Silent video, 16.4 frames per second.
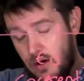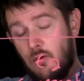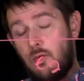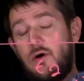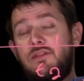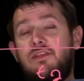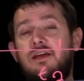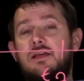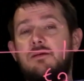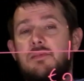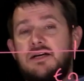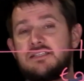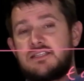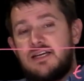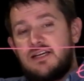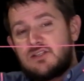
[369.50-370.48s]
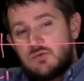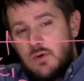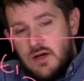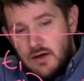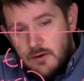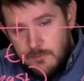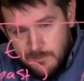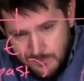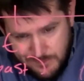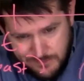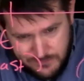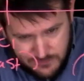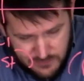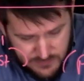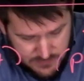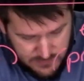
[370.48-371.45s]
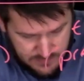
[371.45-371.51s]
one thing you might say is, well,
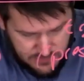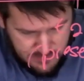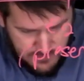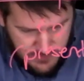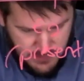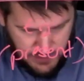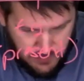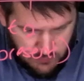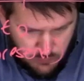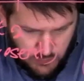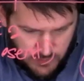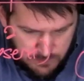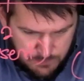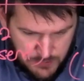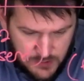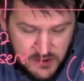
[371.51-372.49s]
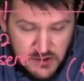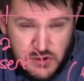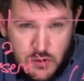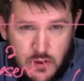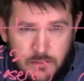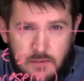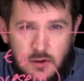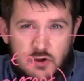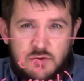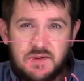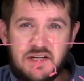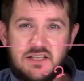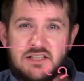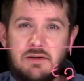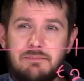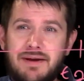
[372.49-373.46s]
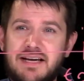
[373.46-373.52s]
we punish criminals because
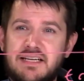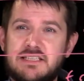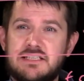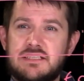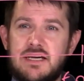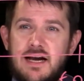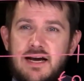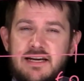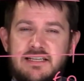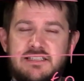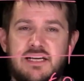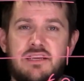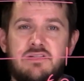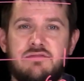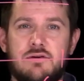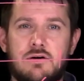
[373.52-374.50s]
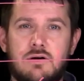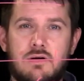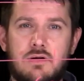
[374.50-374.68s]
it makes society safer.